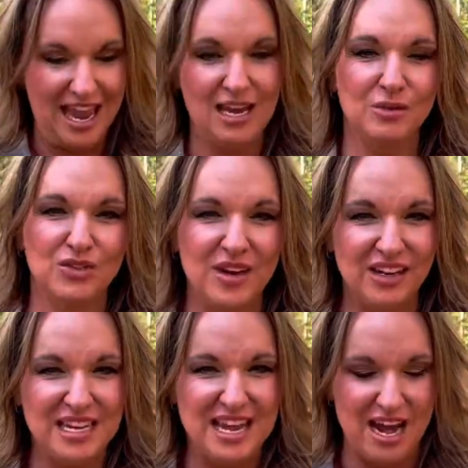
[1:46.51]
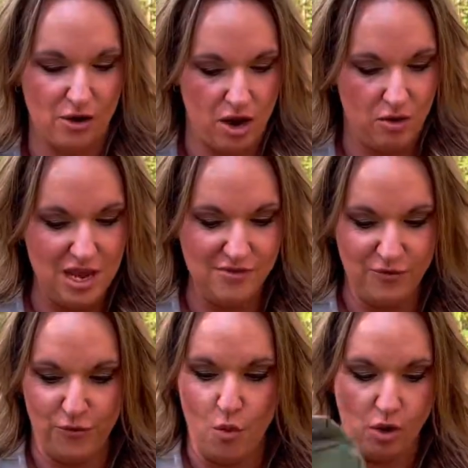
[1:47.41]
and it was very narrow, even
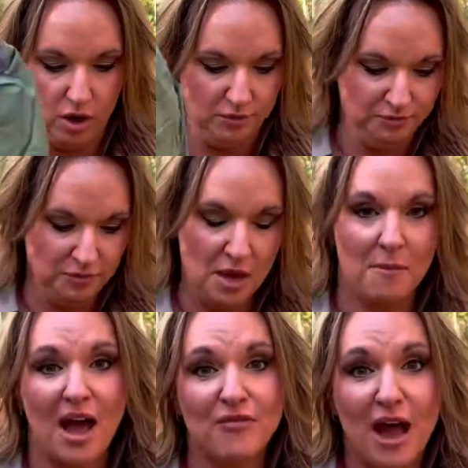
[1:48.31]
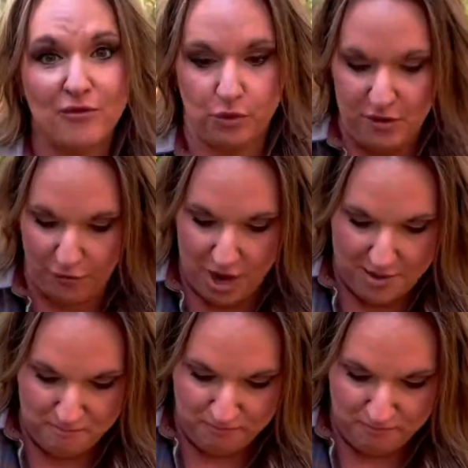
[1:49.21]
for my 5'3" frame.